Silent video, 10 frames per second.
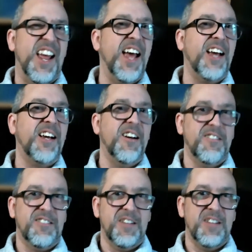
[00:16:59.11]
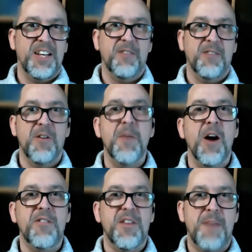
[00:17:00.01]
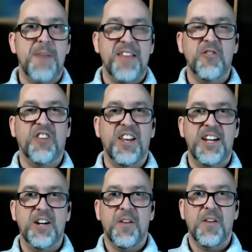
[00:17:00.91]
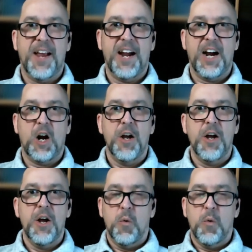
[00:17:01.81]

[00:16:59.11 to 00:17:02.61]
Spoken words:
echo something remote that Matthew said here and there.